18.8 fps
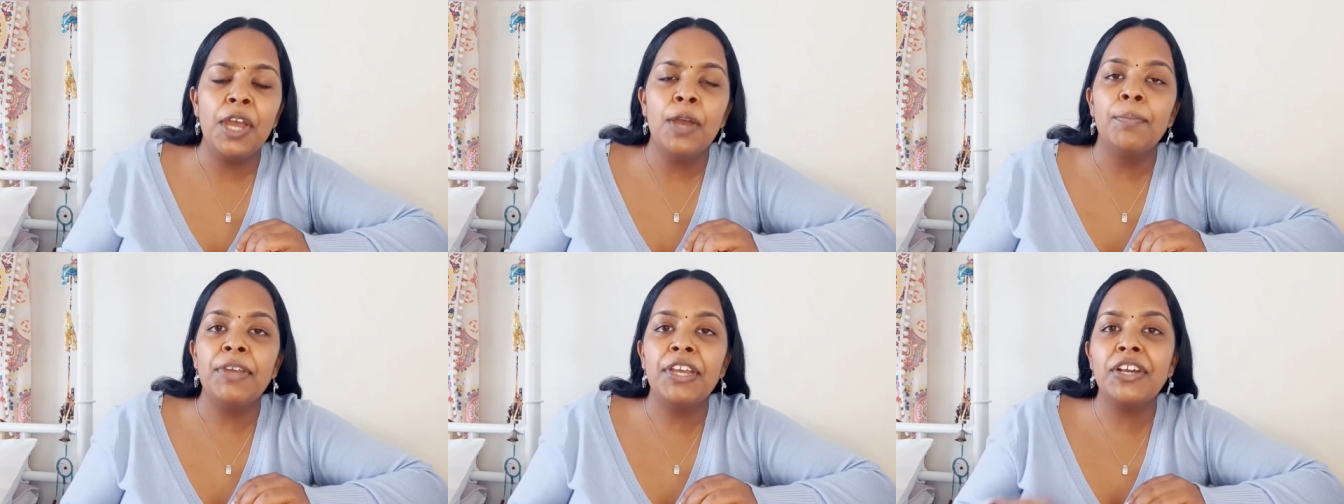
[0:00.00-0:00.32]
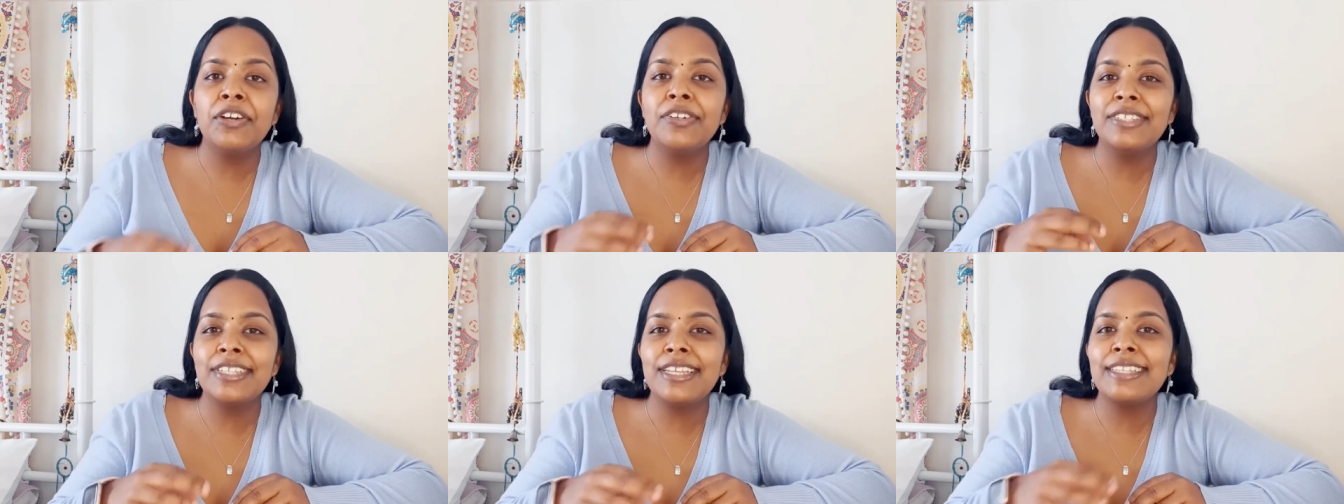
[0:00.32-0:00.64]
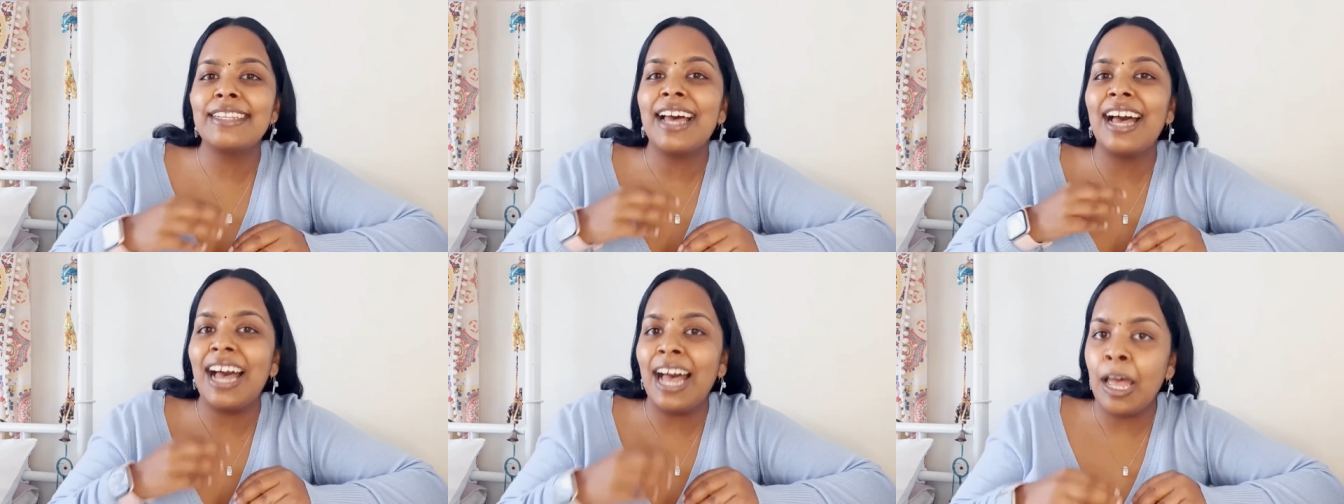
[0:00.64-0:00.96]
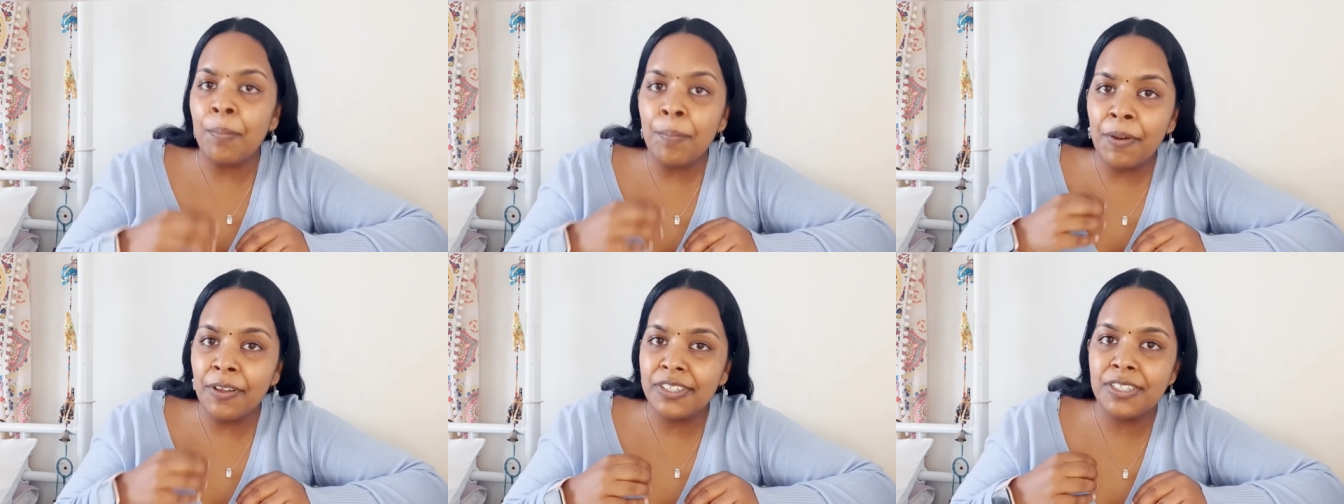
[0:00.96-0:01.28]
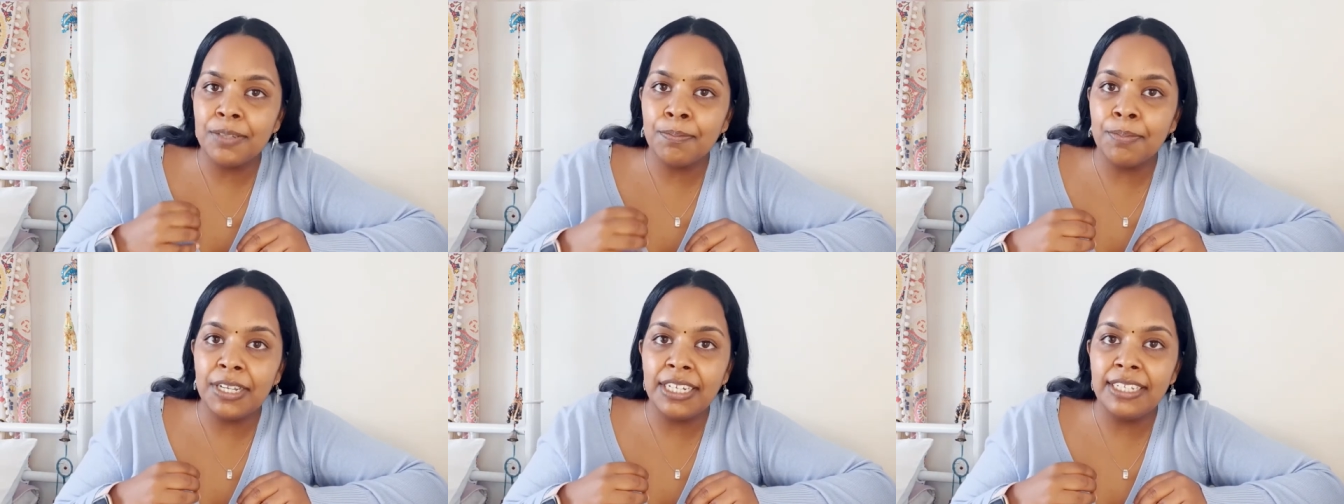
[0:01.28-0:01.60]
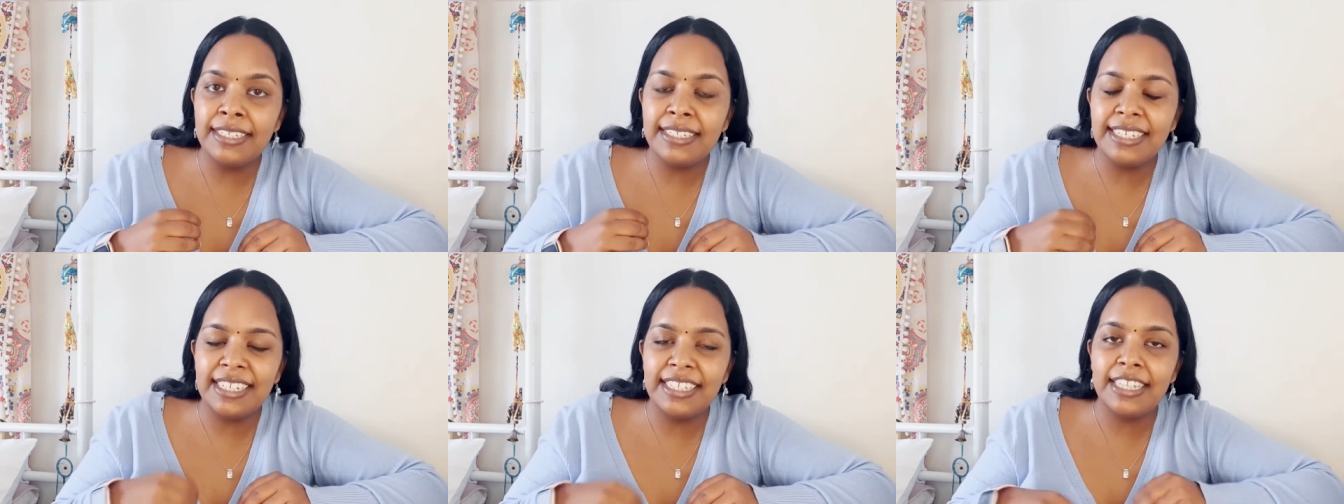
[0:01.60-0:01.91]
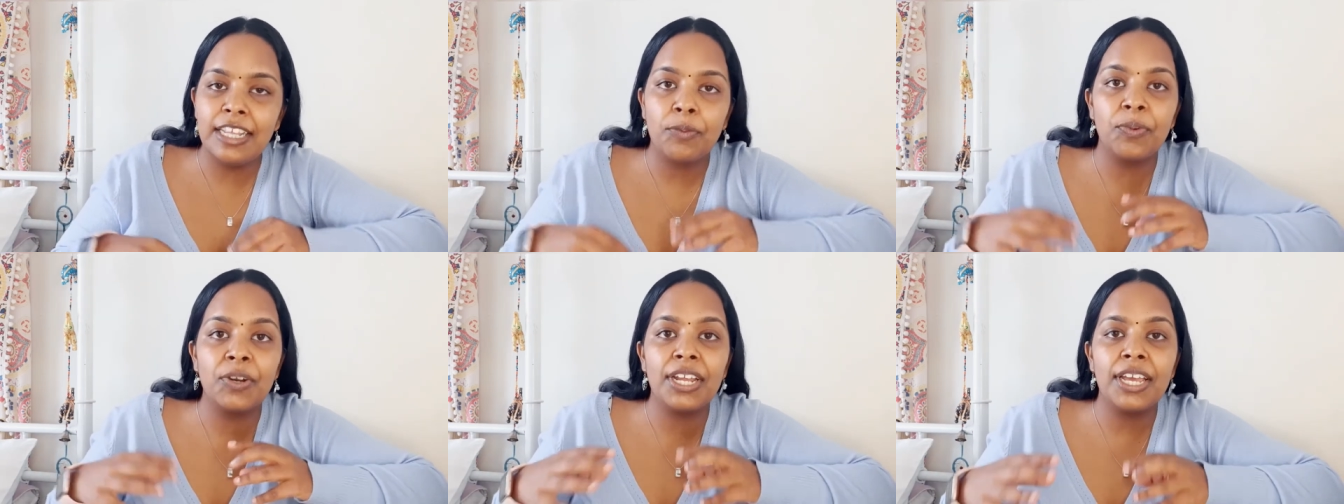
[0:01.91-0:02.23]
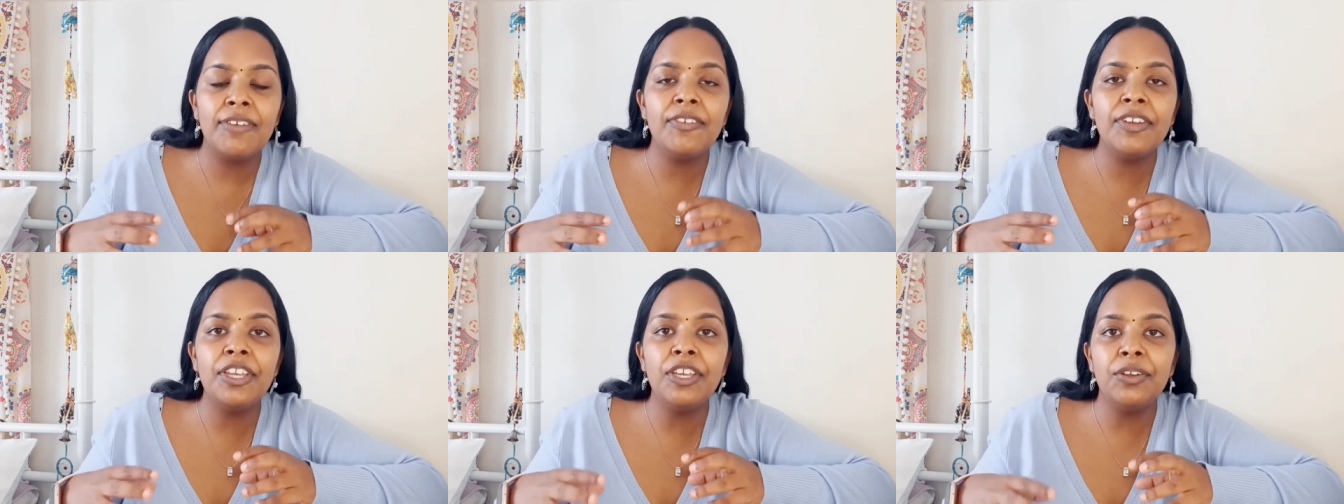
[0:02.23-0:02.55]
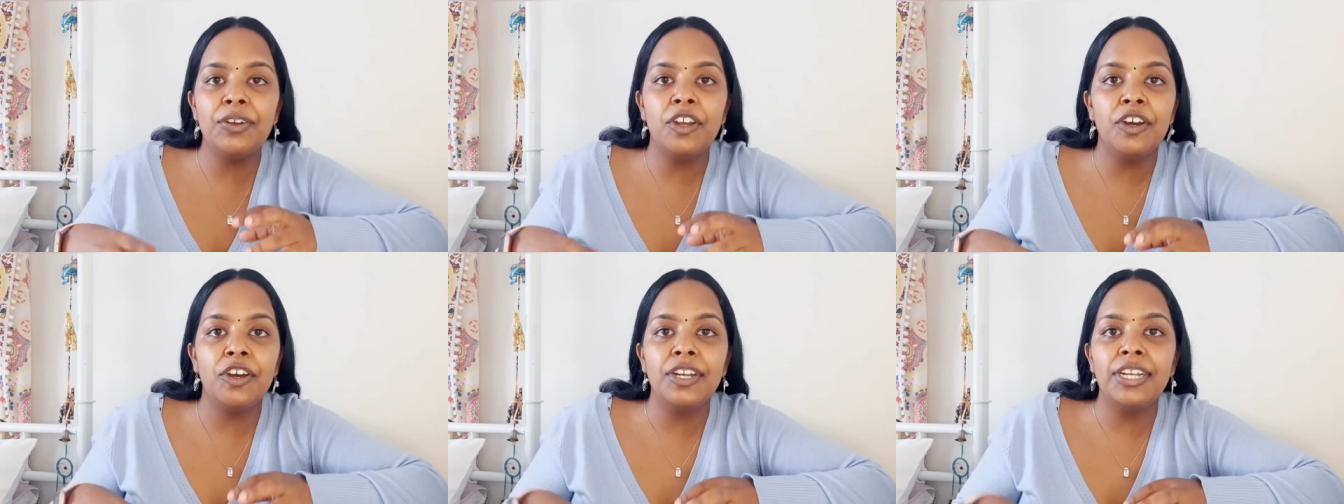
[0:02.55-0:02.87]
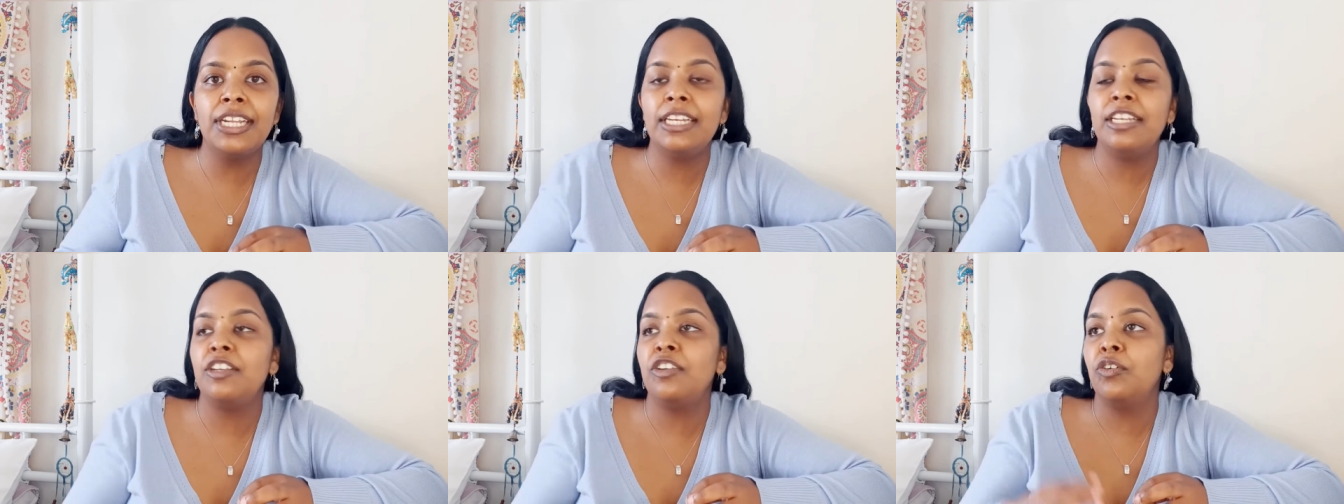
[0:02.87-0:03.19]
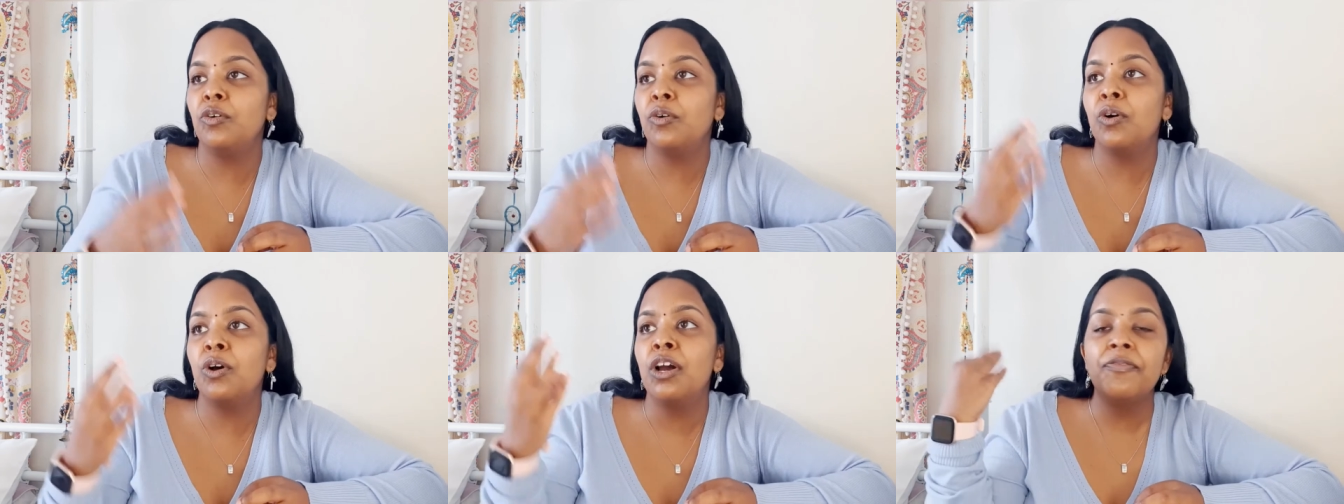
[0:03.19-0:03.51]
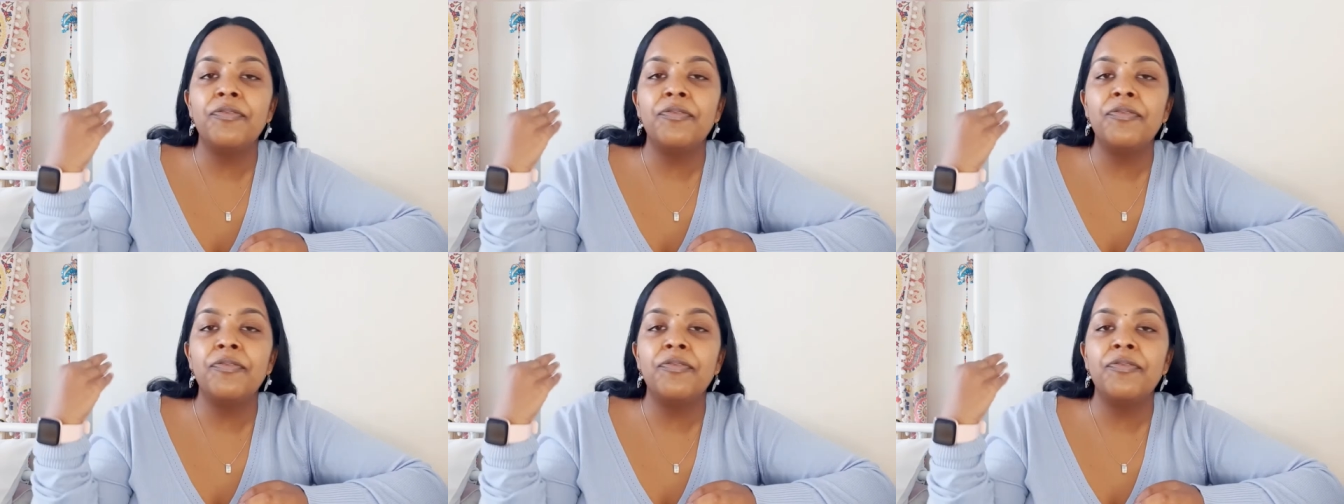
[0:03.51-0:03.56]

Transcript: because there's a high possibility that whatever you learn in your